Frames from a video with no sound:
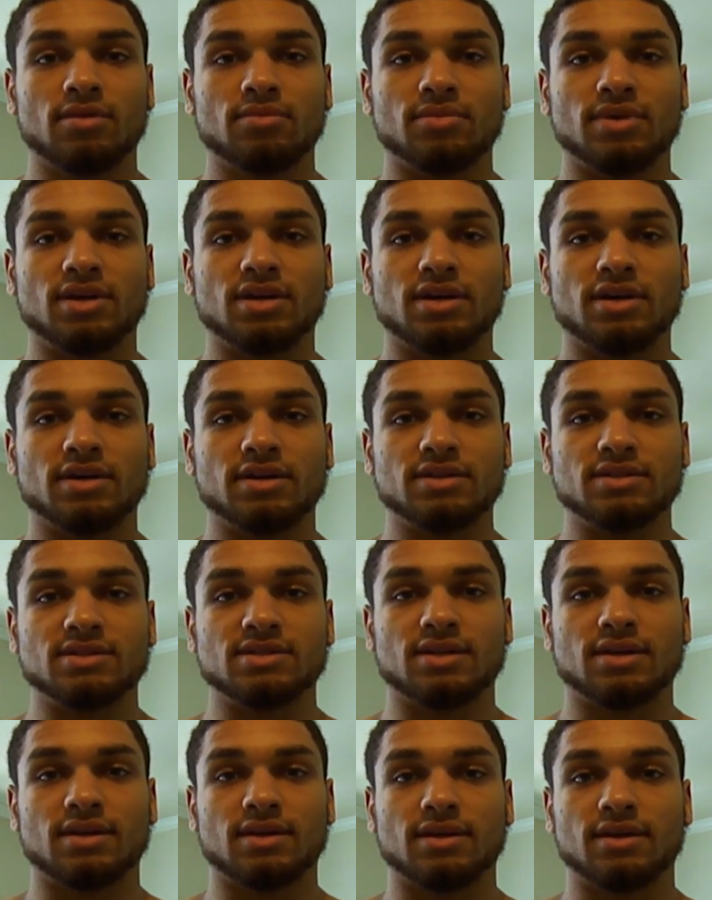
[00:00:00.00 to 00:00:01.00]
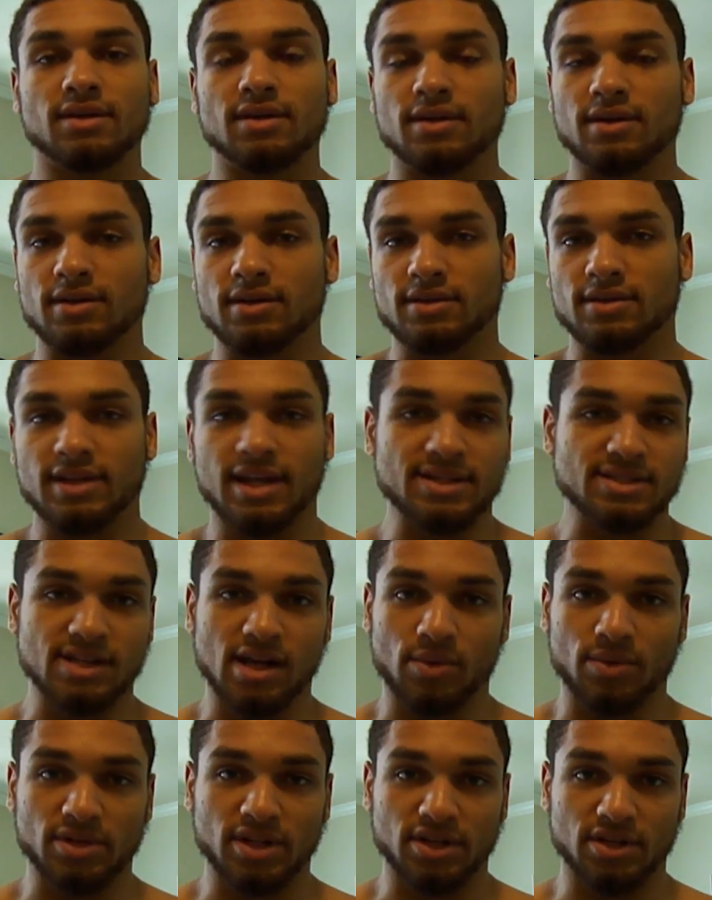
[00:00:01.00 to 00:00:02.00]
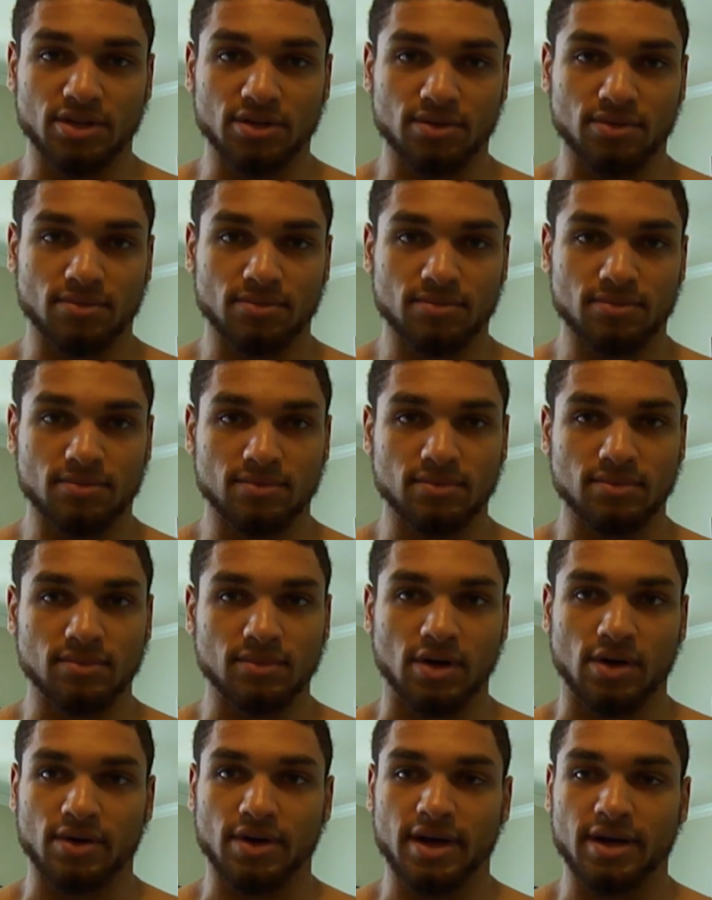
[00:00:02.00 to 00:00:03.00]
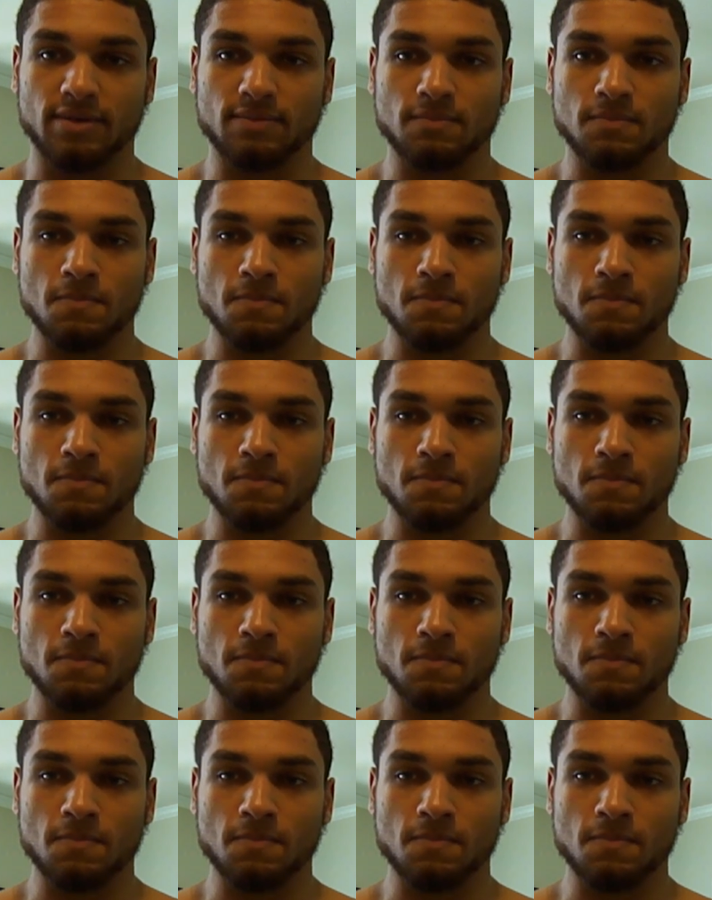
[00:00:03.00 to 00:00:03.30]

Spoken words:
because that's not what they do. Okay,